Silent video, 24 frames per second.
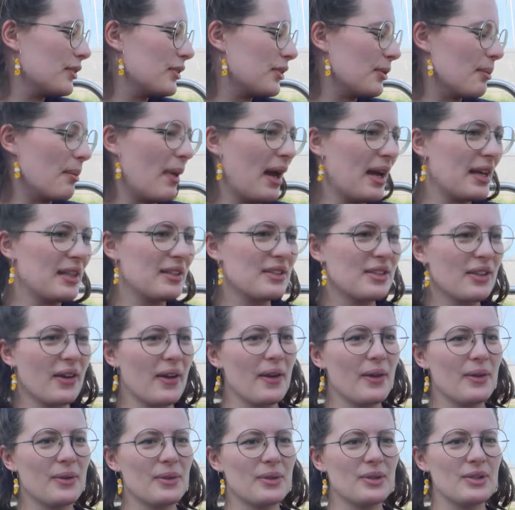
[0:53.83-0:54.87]

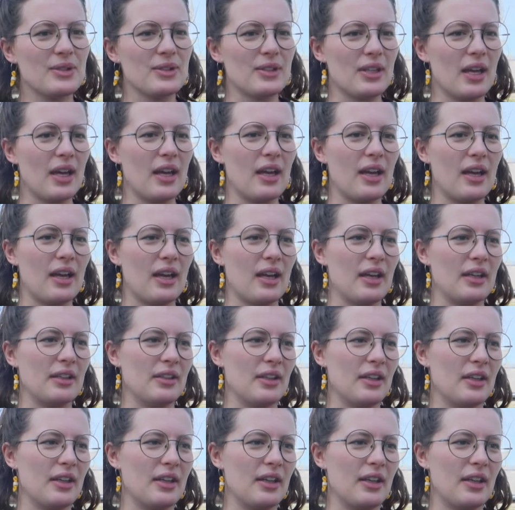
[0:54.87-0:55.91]
tomatoes and
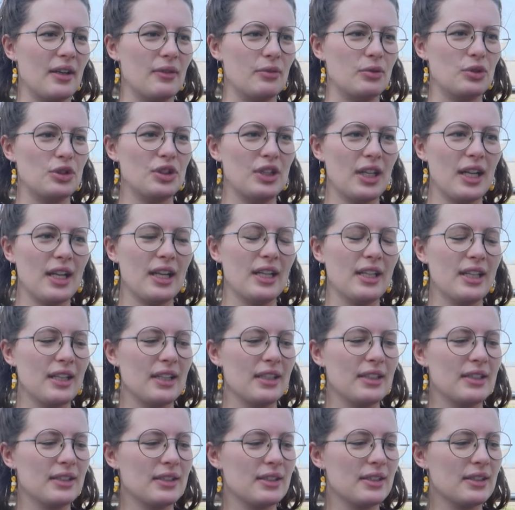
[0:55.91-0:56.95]
I have
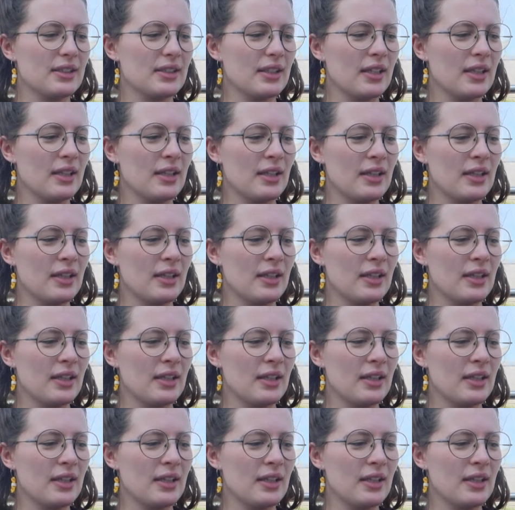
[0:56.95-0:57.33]
chilies.